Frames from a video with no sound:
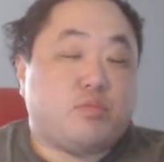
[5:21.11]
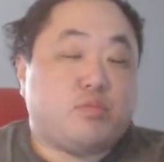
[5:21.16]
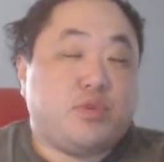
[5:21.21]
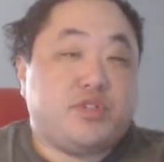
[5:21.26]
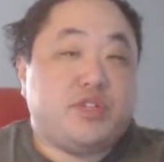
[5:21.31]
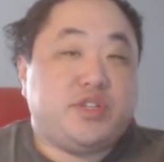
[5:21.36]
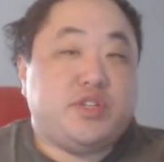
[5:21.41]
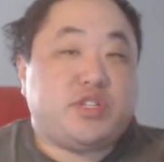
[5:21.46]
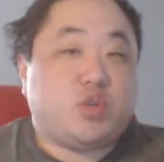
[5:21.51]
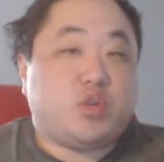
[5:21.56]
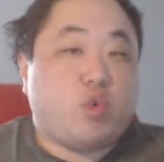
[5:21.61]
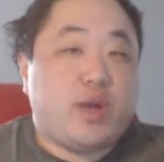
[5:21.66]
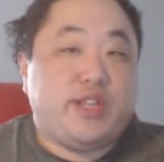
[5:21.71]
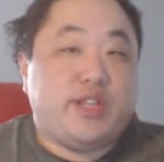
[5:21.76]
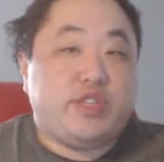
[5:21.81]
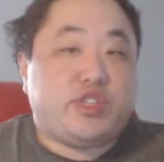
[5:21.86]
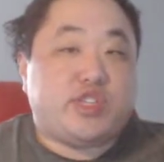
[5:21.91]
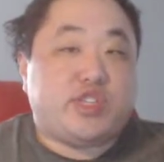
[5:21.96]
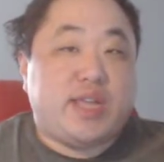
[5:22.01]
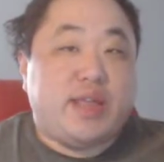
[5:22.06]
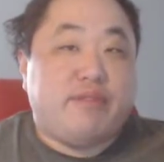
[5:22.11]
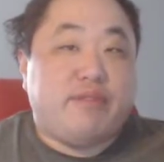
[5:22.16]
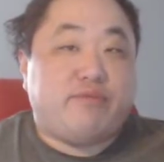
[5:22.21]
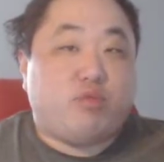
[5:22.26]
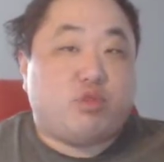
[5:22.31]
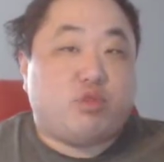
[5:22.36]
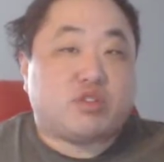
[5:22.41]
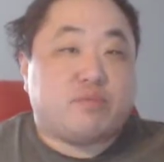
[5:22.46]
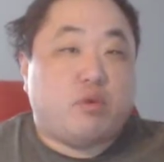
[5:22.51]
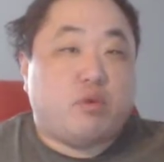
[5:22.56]
which is quite insane
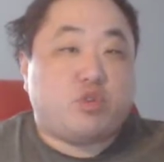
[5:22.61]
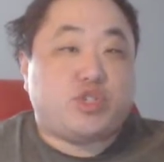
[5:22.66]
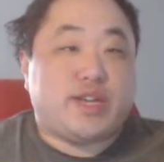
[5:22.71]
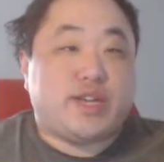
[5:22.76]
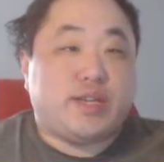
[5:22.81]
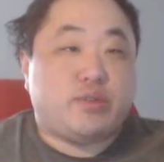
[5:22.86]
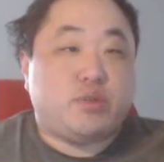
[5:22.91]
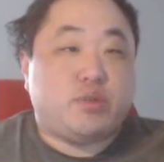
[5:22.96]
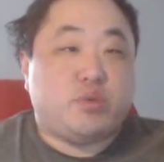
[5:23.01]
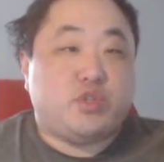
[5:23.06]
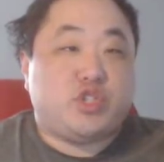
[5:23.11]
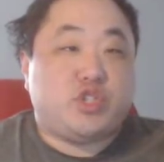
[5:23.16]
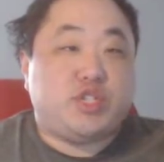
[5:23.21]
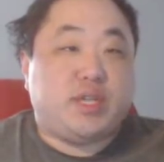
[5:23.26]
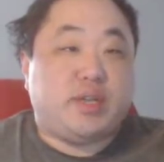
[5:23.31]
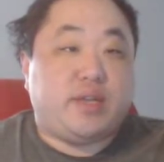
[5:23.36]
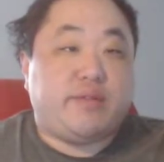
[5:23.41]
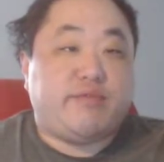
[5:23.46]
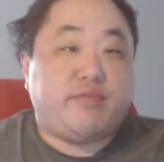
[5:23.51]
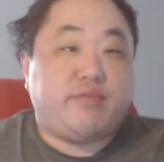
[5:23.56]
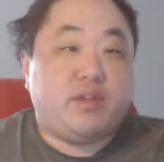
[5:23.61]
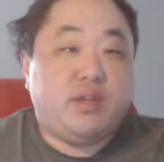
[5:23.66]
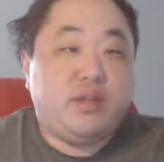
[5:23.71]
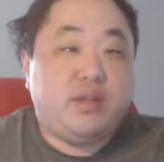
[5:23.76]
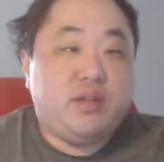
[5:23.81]
for a small channel to achieve.